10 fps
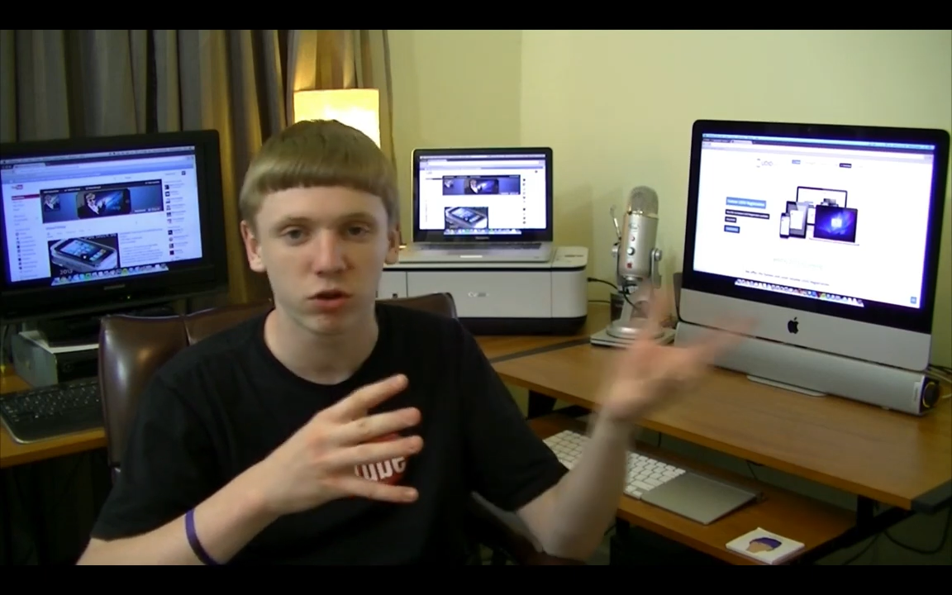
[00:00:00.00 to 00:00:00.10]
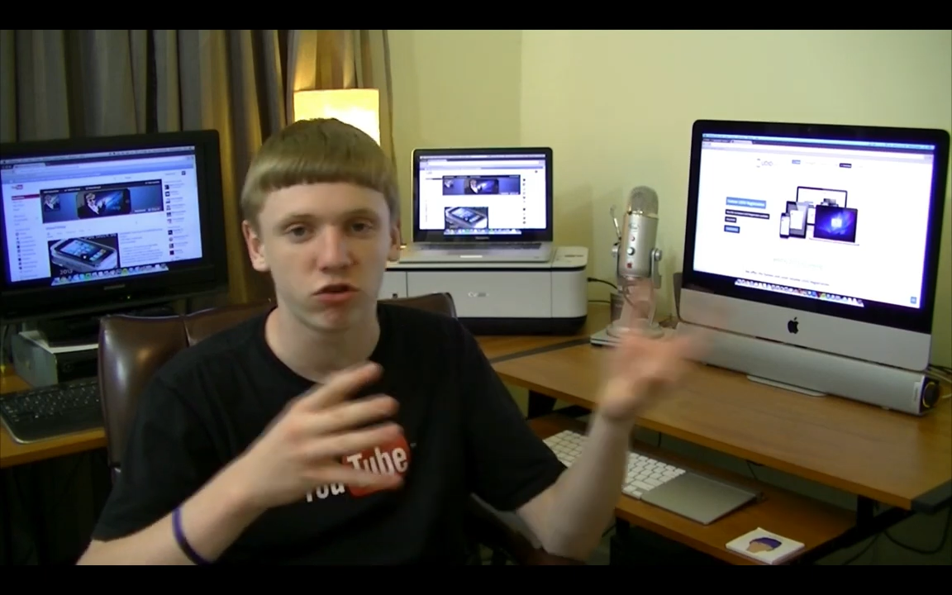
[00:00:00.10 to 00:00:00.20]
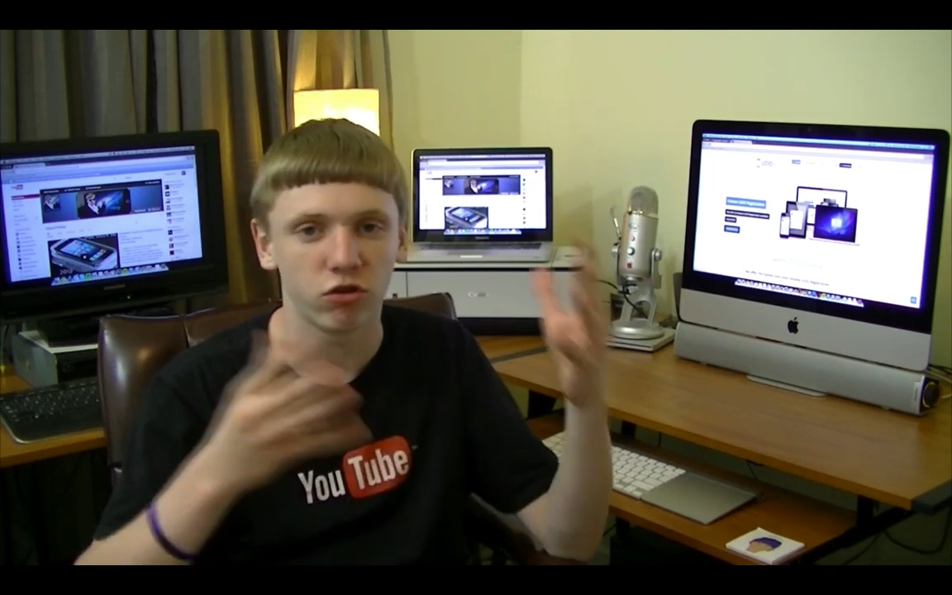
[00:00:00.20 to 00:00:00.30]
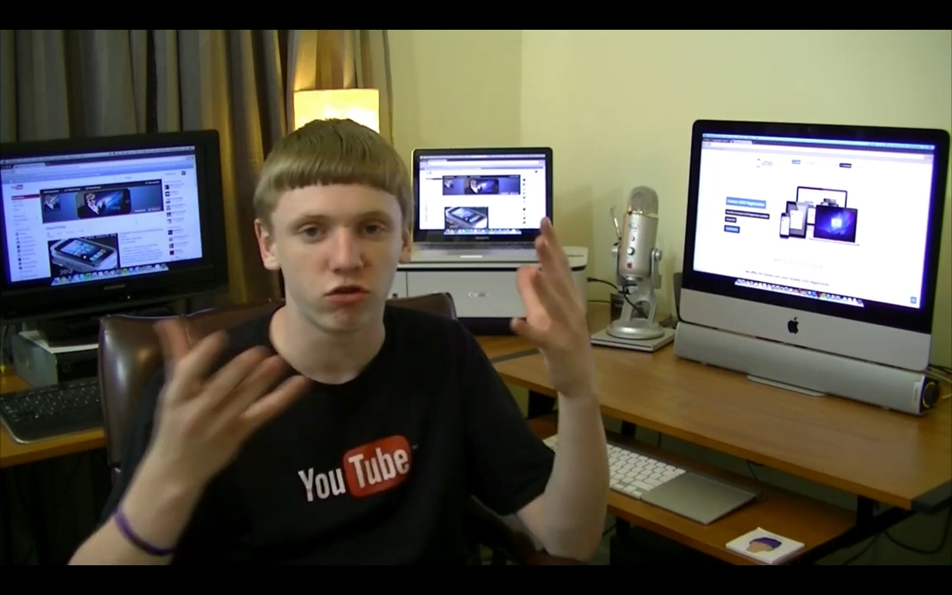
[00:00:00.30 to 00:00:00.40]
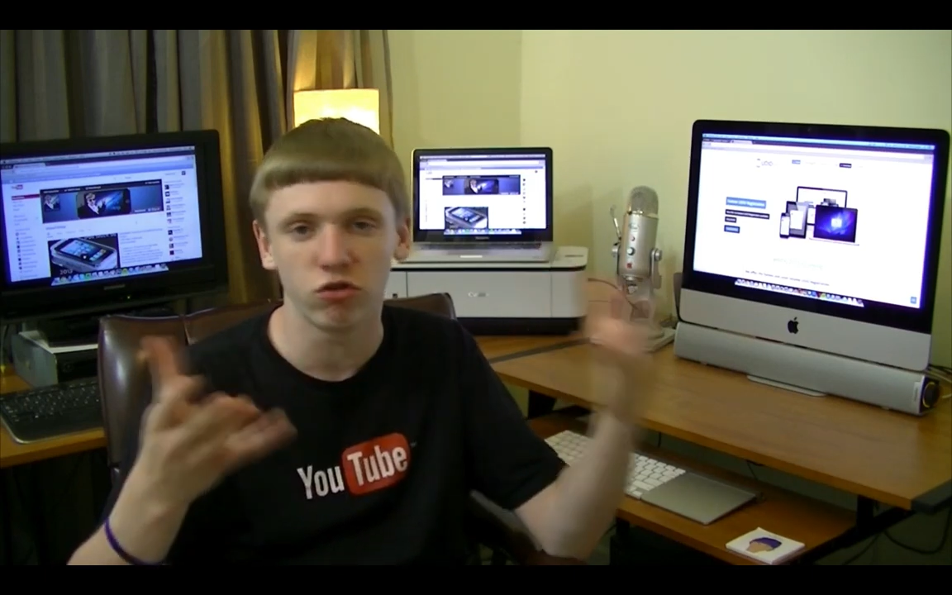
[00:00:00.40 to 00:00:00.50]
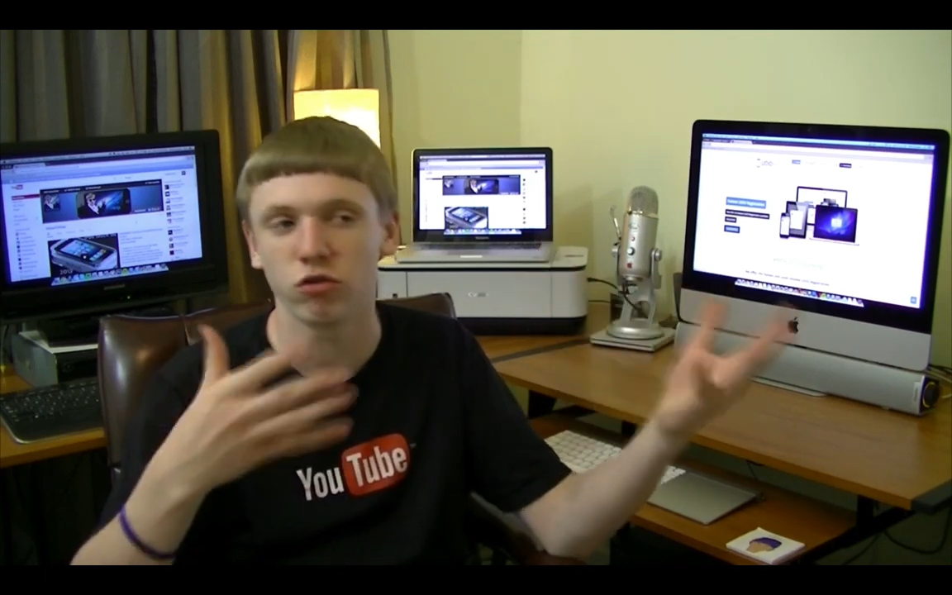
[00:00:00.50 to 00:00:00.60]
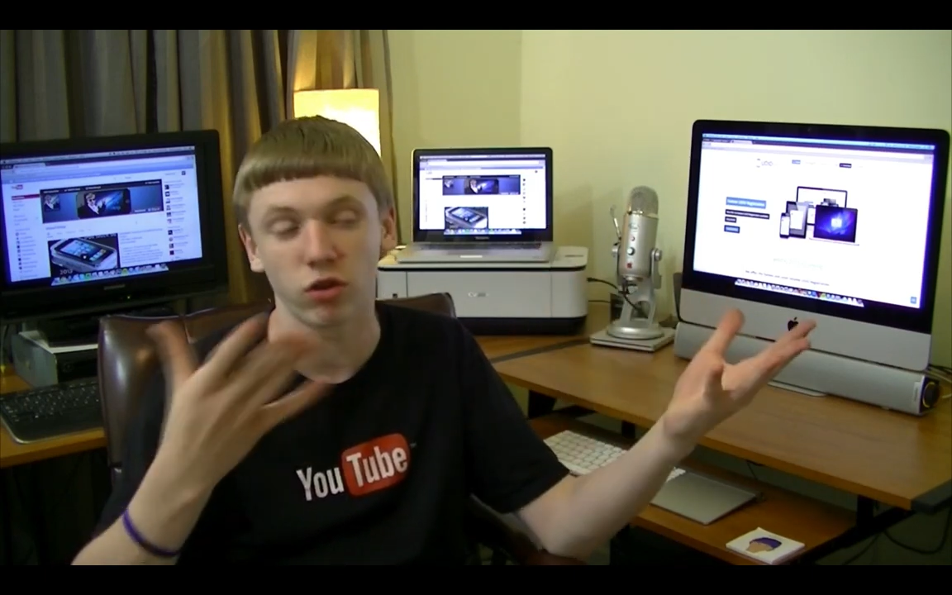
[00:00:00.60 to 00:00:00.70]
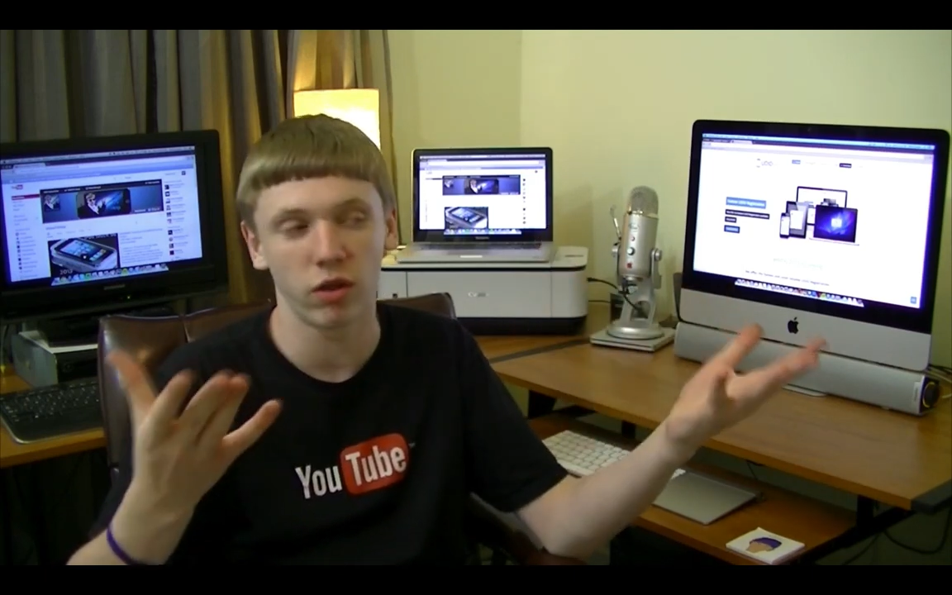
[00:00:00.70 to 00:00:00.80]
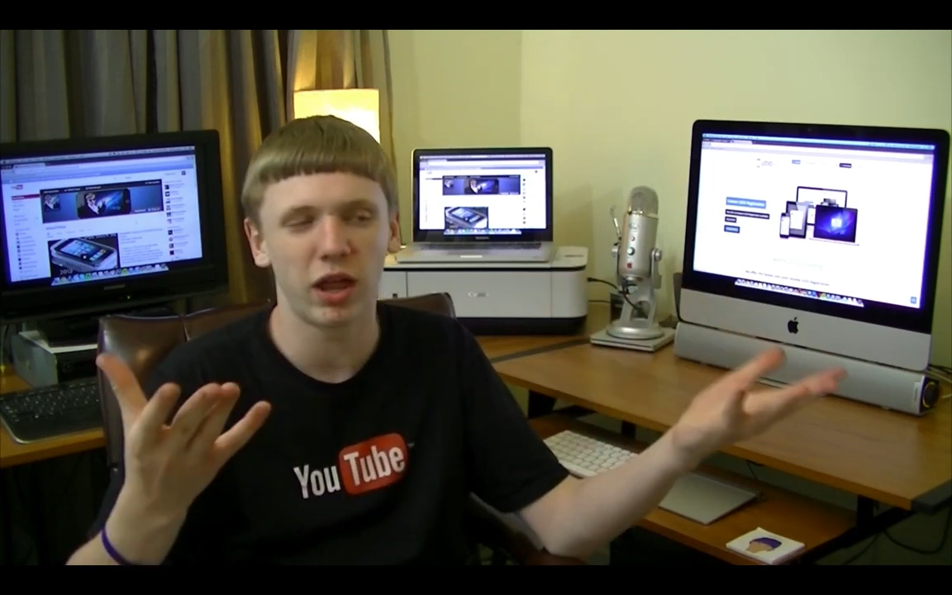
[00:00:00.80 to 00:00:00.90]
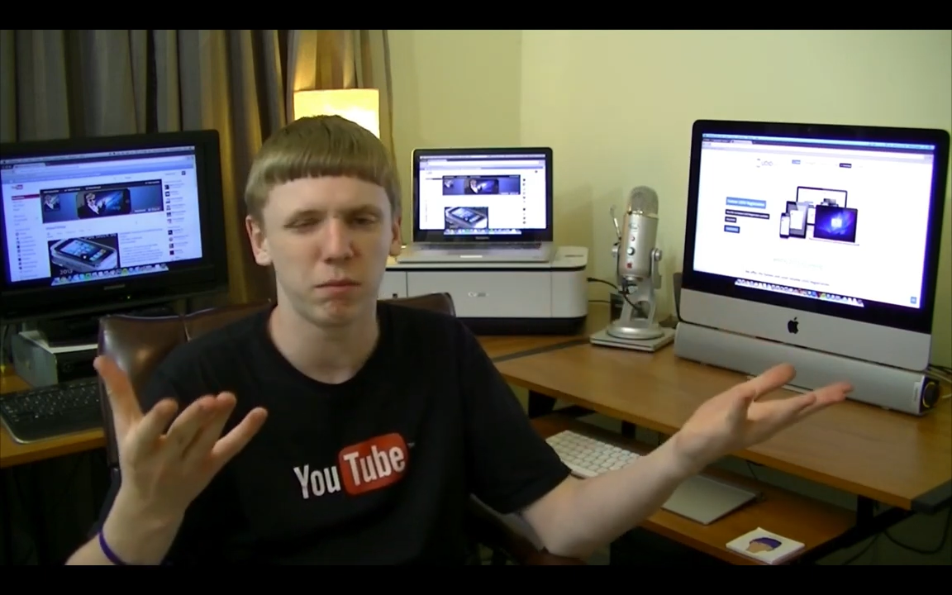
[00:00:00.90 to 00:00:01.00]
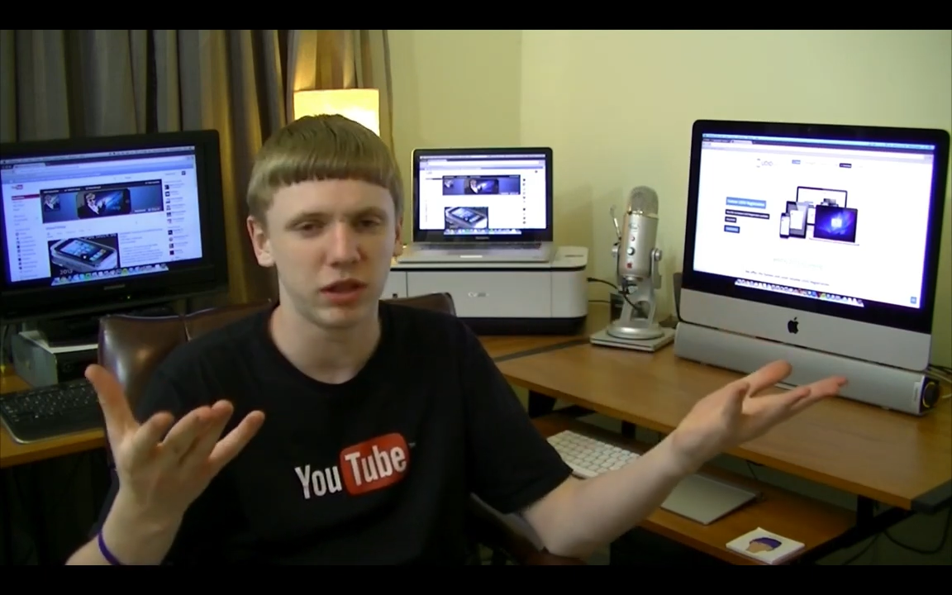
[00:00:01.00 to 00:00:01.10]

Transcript: which is, so that'll